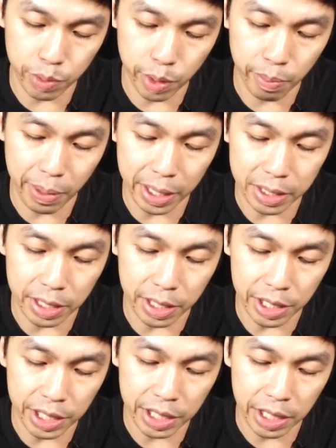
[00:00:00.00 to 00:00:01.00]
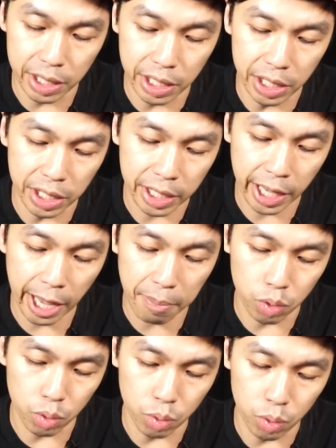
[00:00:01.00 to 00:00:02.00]
well by turning the
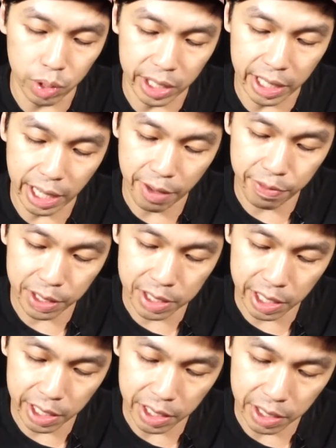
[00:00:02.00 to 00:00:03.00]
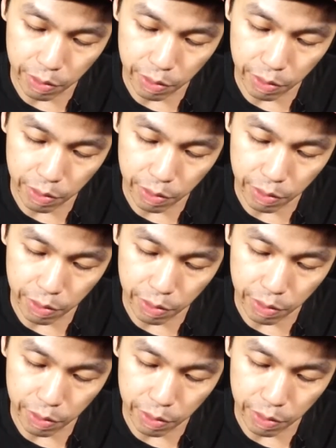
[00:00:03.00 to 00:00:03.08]
cap to the left hand side.